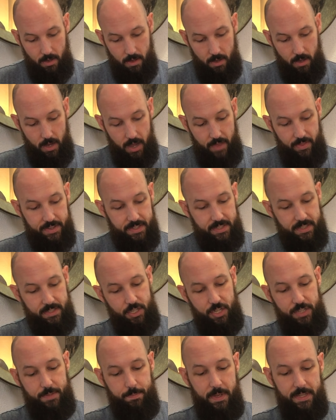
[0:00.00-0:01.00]
And this is
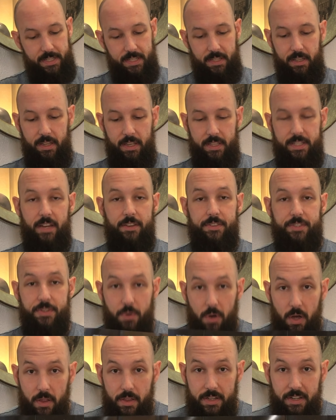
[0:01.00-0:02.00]
just basically, it tells you
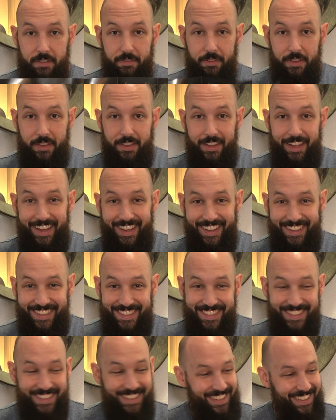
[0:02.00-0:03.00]
all the different
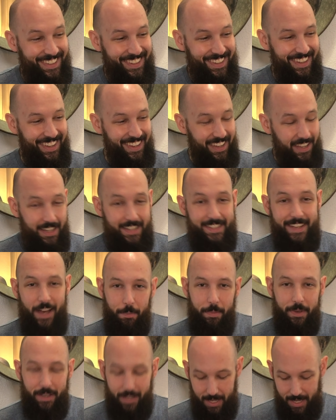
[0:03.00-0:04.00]
things. He's
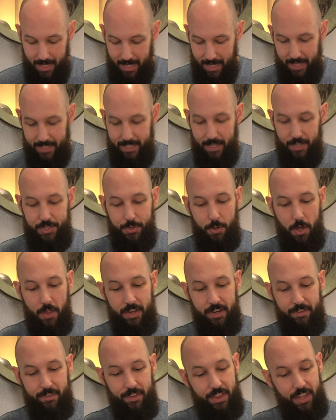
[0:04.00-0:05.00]
helping. It tells you all the
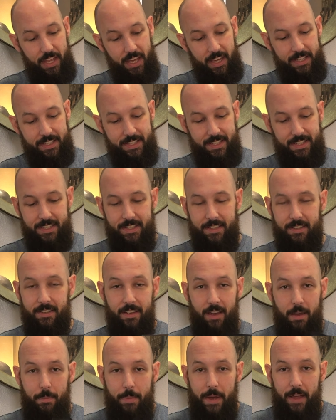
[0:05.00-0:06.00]
different things
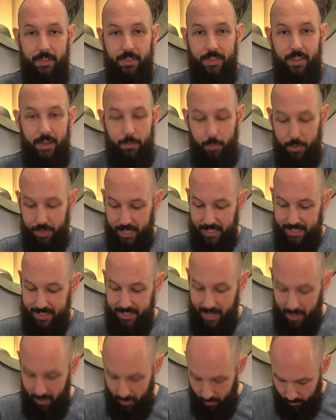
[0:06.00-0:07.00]
about that, what they
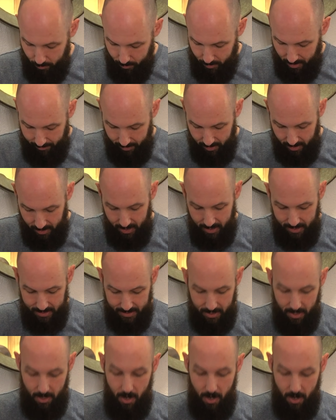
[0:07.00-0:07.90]
sell, what everything is.